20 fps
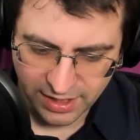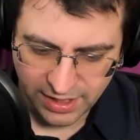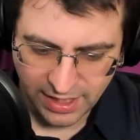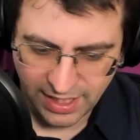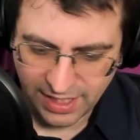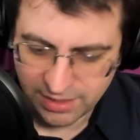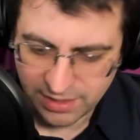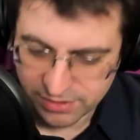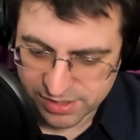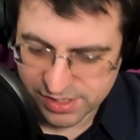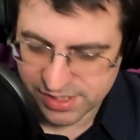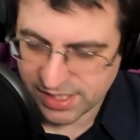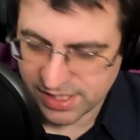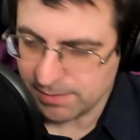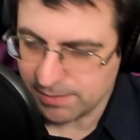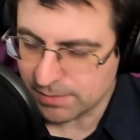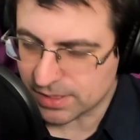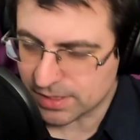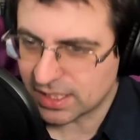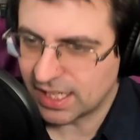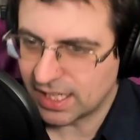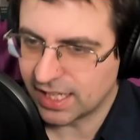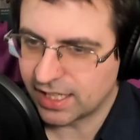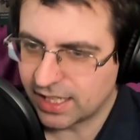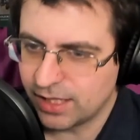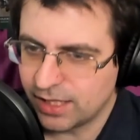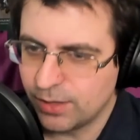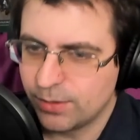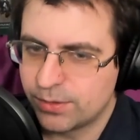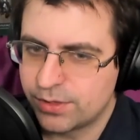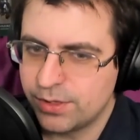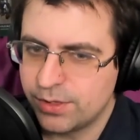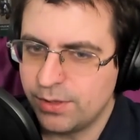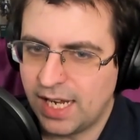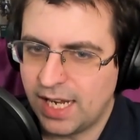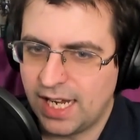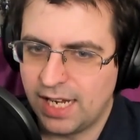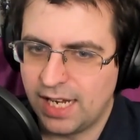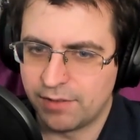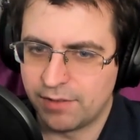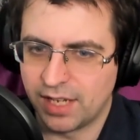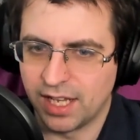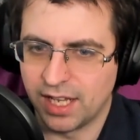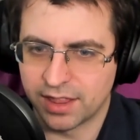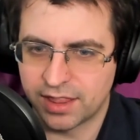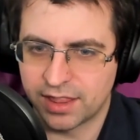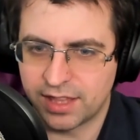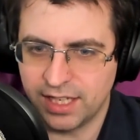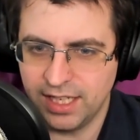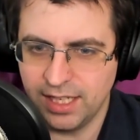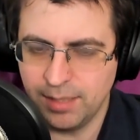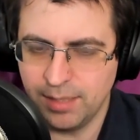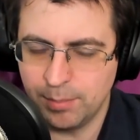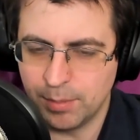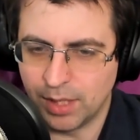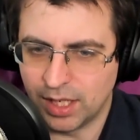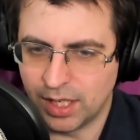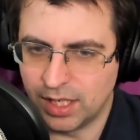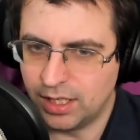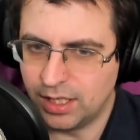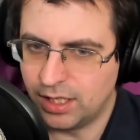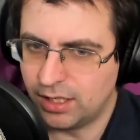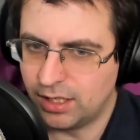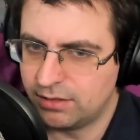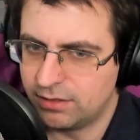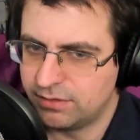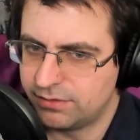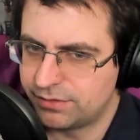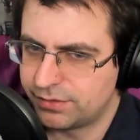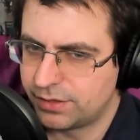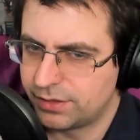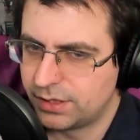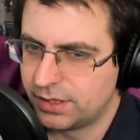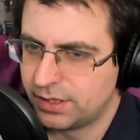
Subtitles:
it seems like you do have a theme of